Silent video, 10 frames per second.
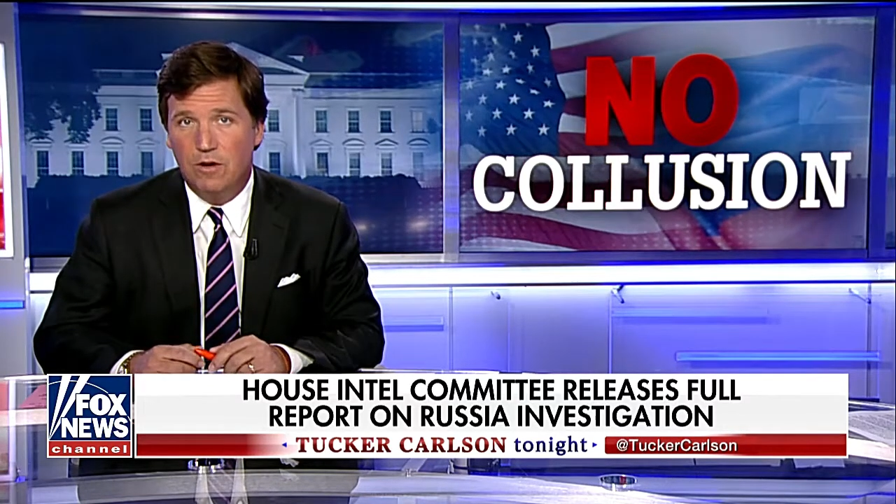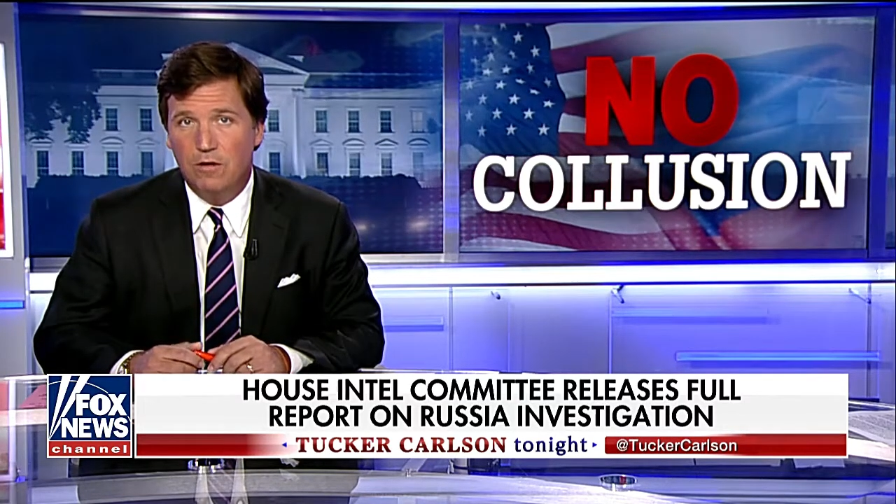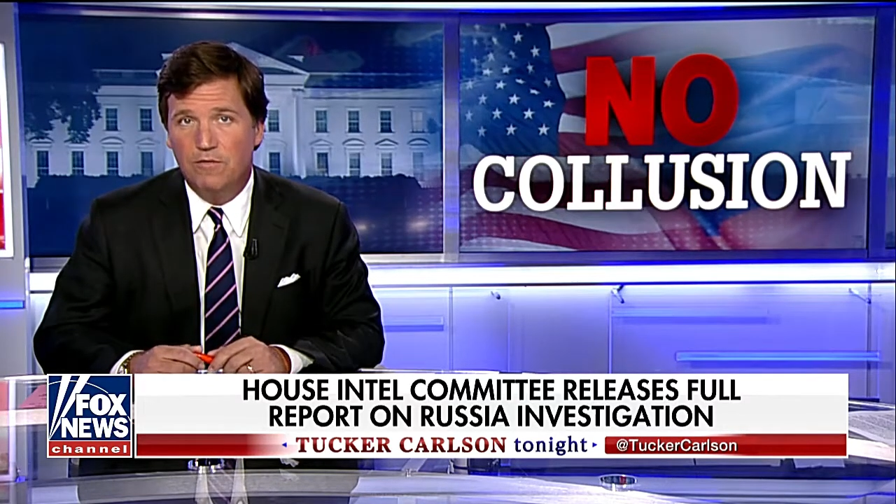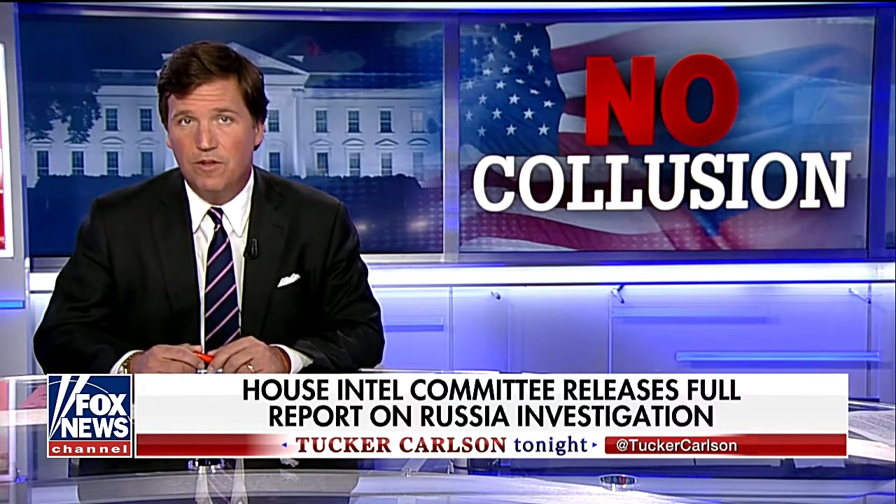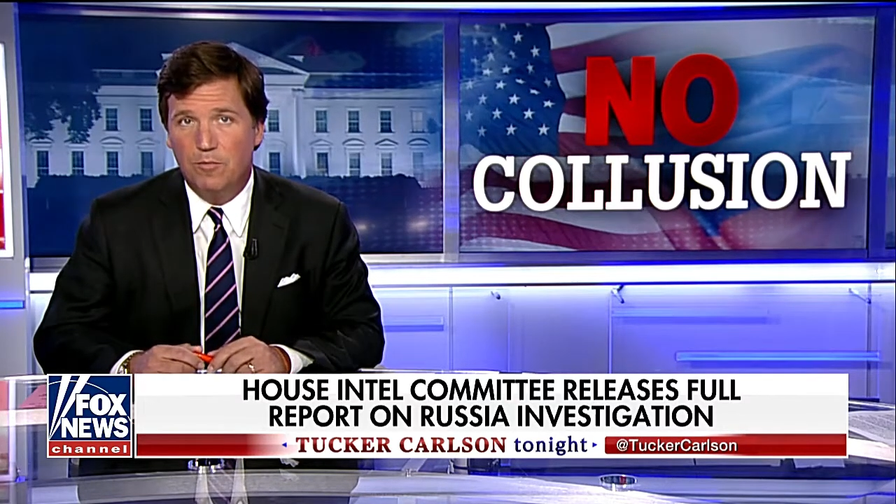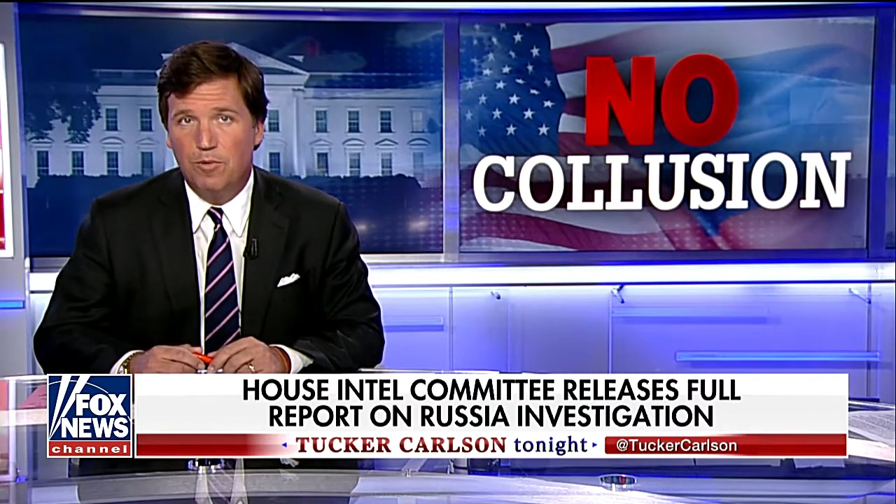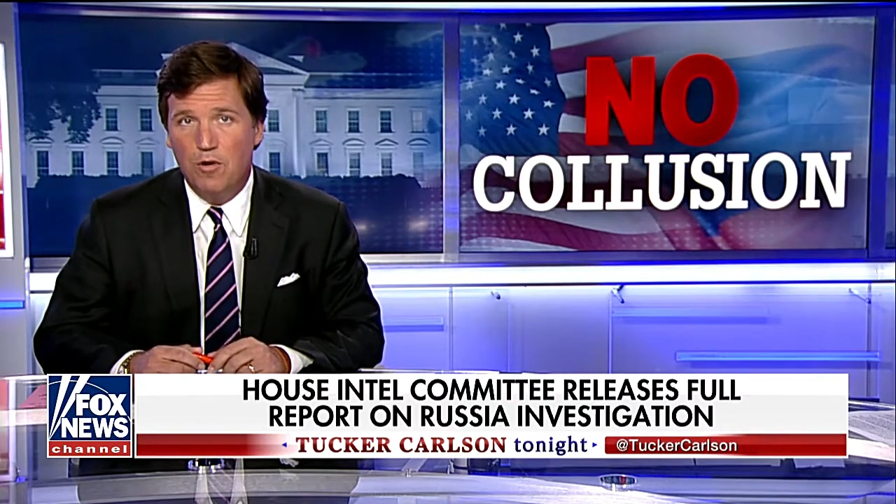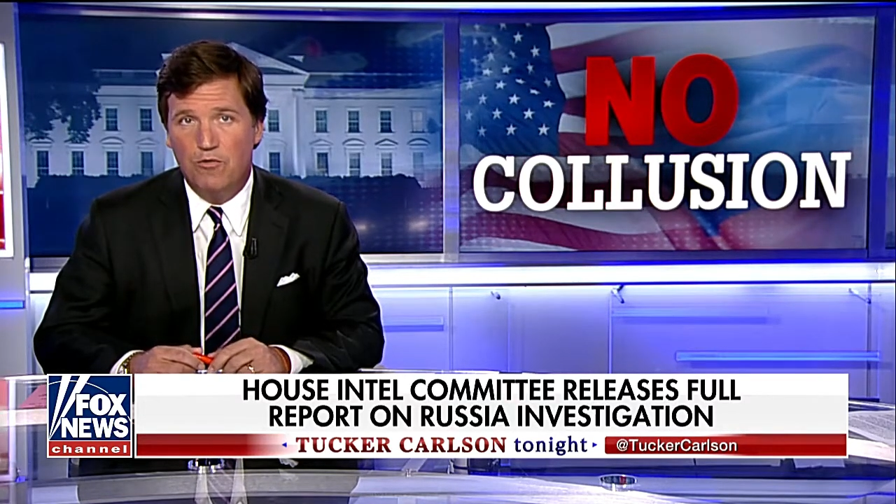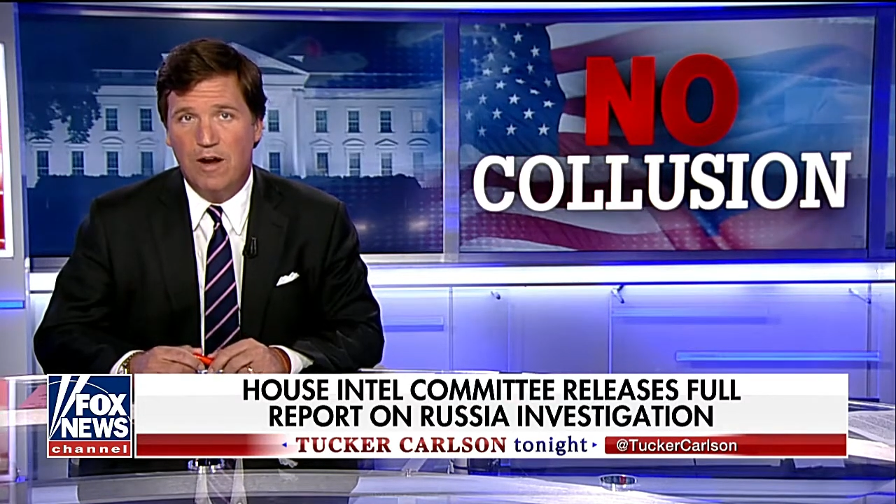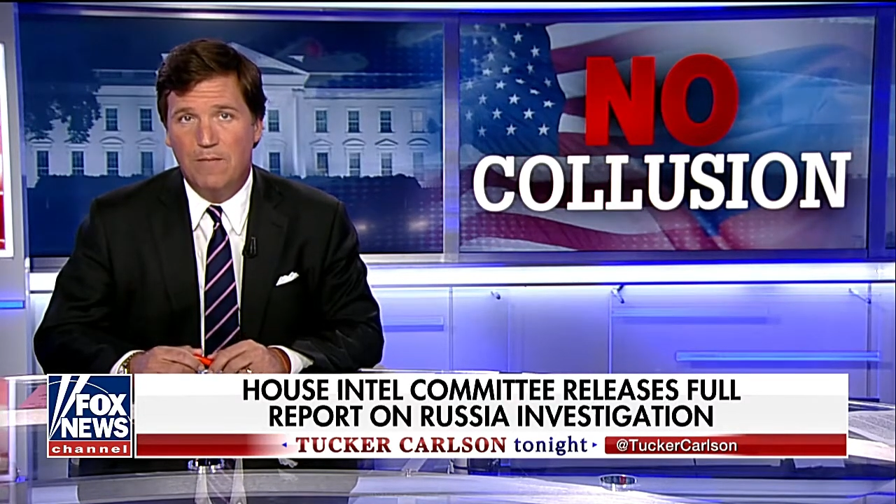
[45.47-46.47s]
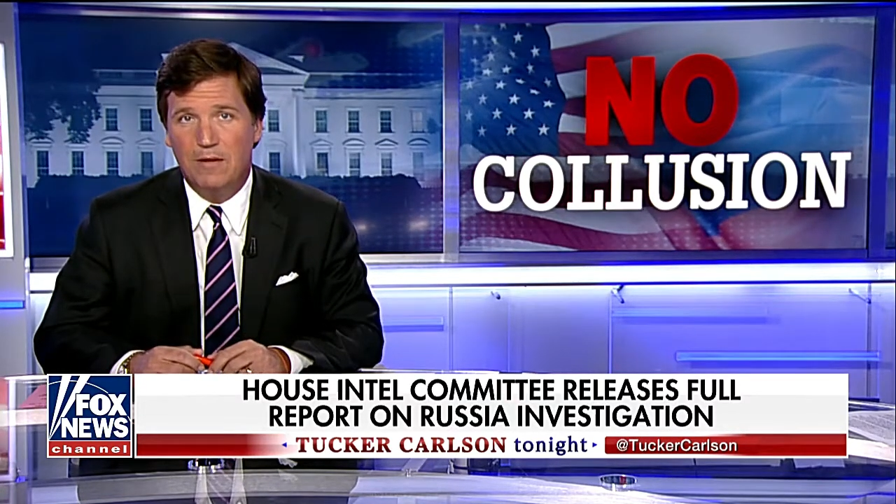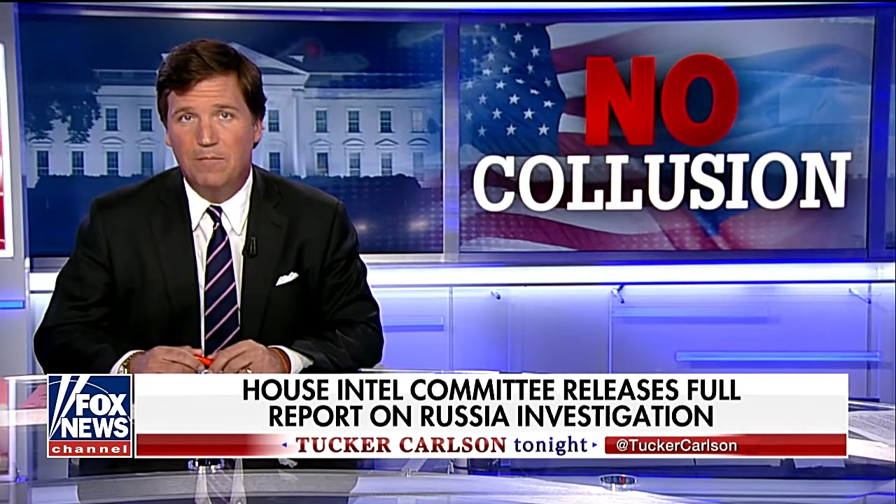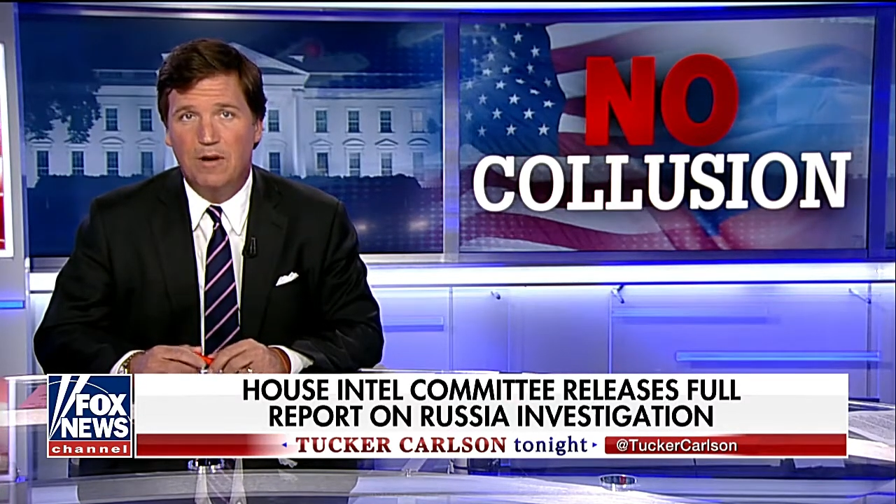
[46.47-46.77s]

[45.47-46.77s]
of their programming,